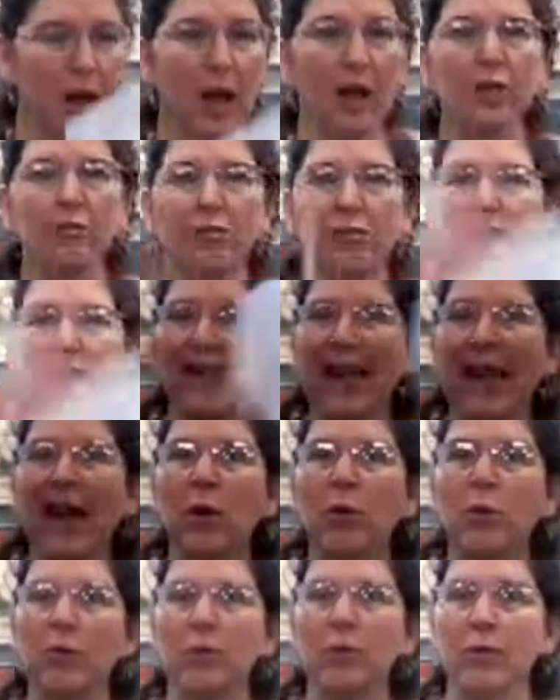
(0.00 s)
It kind of
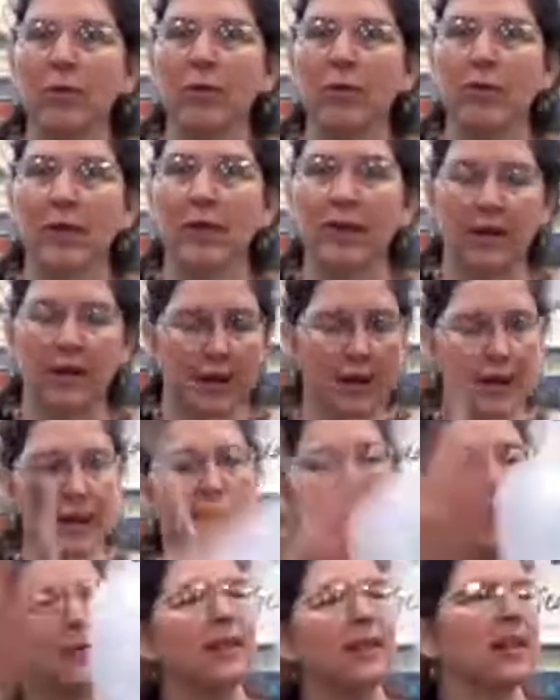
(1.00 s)
resounds
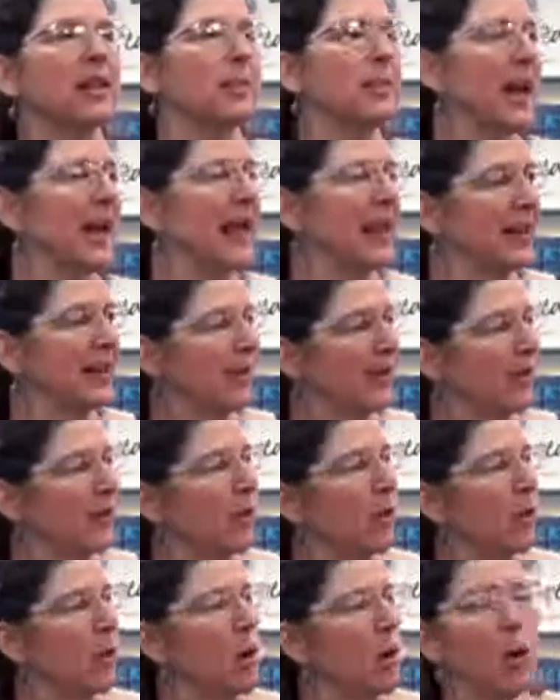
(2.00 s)
in space.
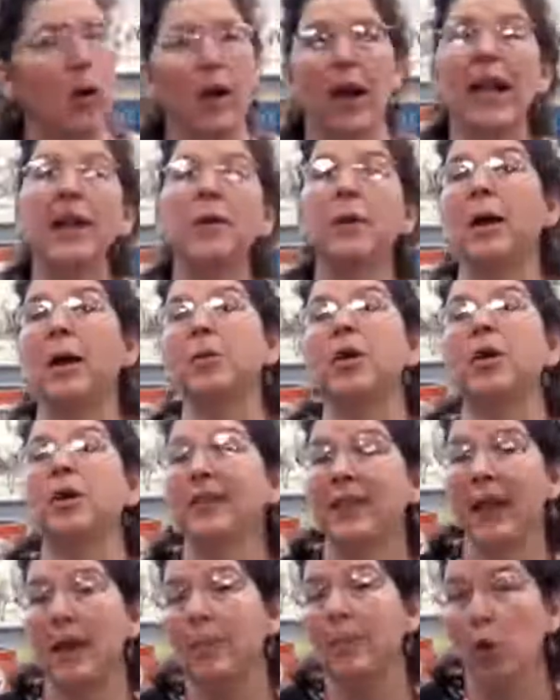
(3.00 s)
Anyway, I'm not
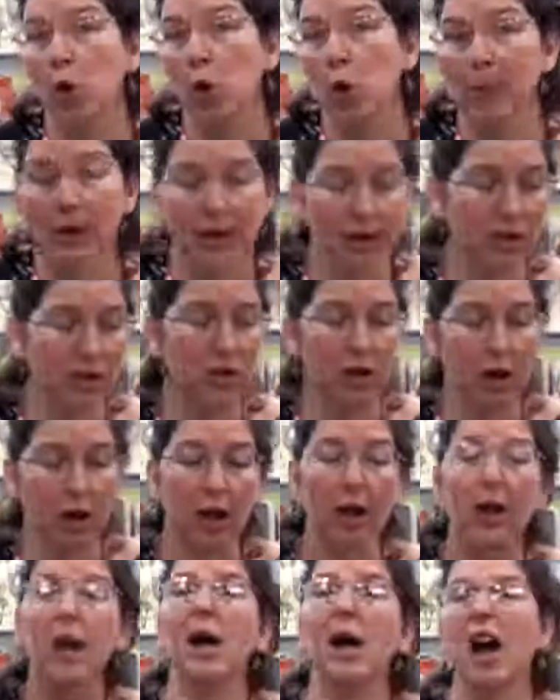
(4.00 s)
going to say boom into the
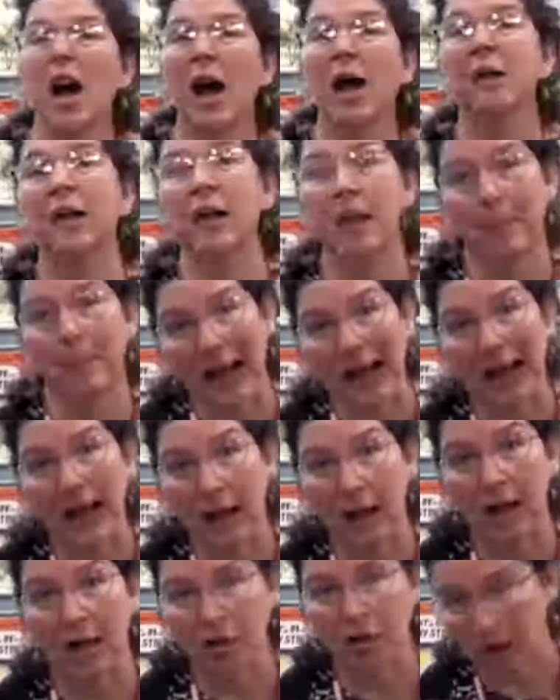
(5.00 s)
jug. I'm going to bang
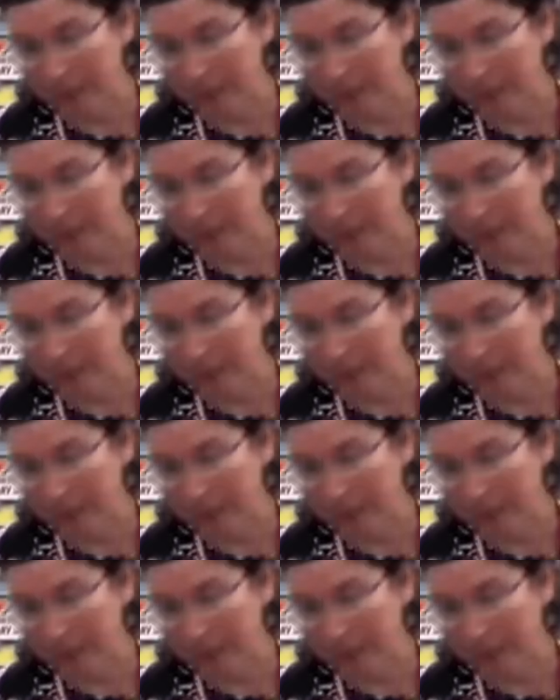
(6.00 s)
it like a